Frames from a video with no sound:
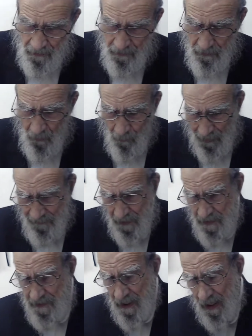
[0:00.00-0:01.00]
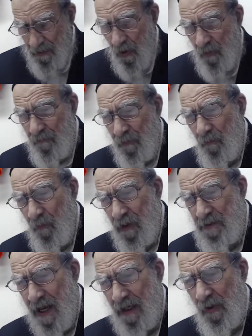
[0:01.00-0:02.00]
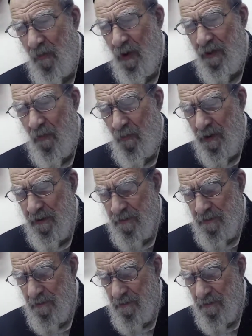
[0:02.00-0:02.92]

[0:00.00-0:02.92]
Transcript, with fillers: You want this? I know exactly why you want it